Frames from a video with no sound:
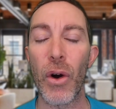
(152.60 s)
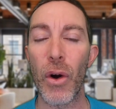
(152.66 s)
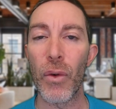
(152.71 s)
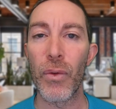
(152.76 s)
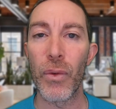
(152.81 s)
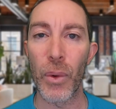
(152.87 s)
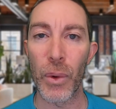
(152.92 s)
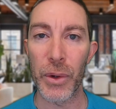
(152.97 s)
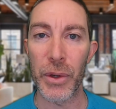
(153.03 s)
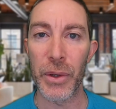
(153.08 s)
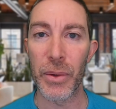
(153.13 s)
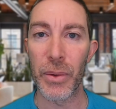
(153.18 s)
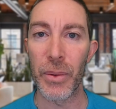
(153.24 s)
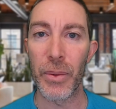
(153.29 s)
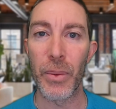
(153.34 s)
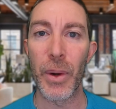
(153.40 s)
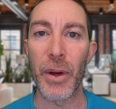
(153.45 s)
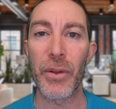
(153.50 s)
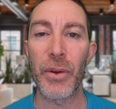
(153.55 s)
all for you,
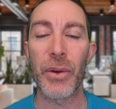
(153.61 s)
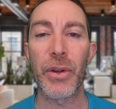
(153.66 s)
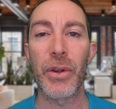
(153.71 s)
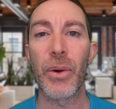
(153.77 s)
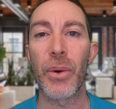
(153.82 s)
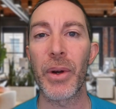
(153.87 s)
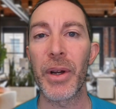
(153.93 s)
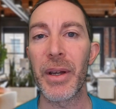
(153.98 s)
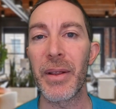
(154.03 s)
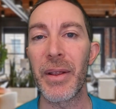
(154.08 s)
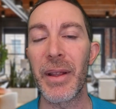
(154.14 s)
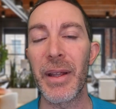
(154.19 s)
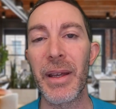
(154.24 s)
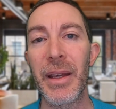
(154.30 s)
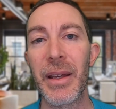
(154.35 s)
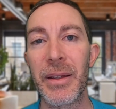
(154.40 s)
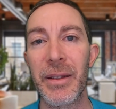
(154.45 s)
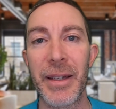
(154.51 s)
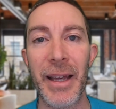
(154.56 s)
whether you're in
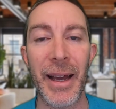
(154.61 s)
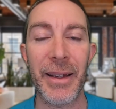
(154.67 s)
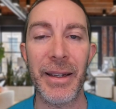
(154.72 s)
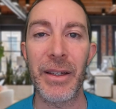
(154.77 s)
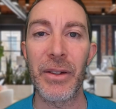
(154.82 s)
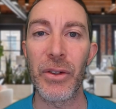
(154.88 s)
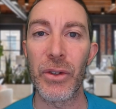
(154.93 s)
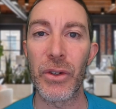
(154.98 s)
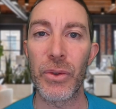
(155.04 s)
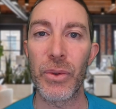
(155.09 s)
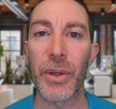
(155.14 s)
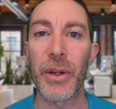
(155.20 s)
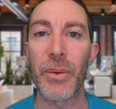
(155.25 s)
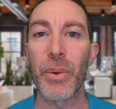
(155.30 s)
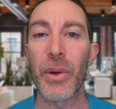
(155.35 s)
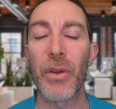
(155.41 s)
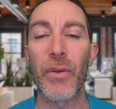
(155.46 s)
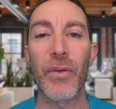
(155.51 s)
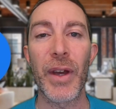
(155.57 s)
the tech industry
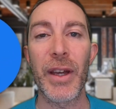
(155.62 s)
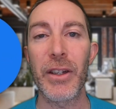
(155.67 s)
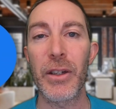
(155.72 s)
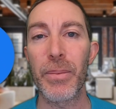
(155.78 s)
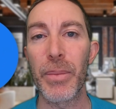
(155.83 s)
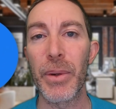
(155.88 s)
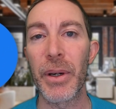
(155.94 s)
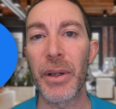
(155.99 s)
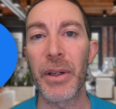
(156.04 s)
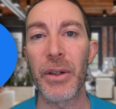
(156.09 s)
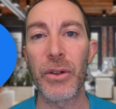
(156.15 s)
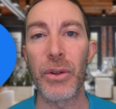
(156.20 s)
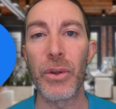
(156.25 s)
with Facebook,